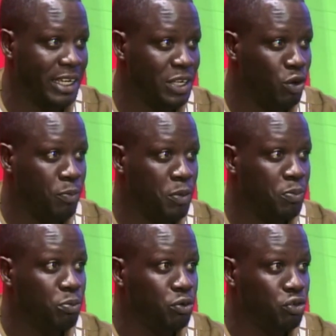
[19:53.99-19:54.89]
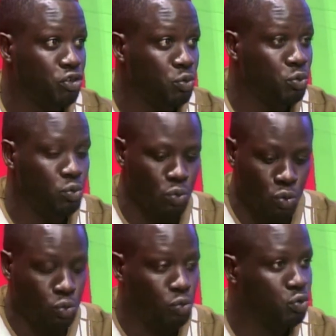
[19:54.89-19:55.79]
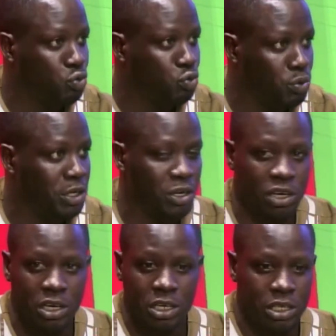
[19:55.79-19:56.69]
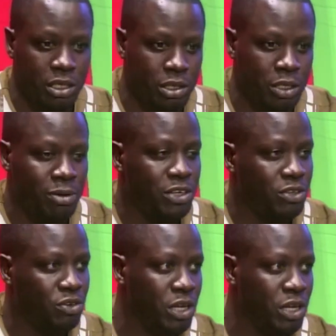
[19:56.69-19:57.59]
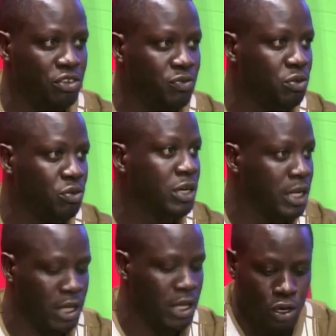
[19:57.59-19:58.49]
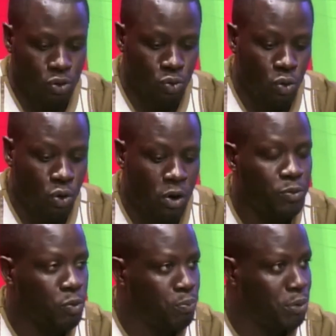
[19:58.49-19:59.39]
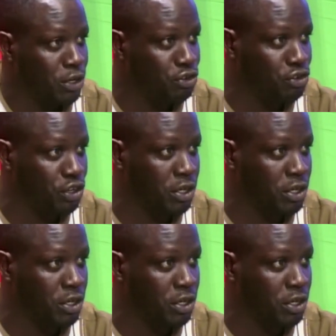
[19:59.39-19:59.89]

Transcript: Your people must see you go to school. They know, hey, this is this man's nephew's son. Yeah, you go up, you pick a trade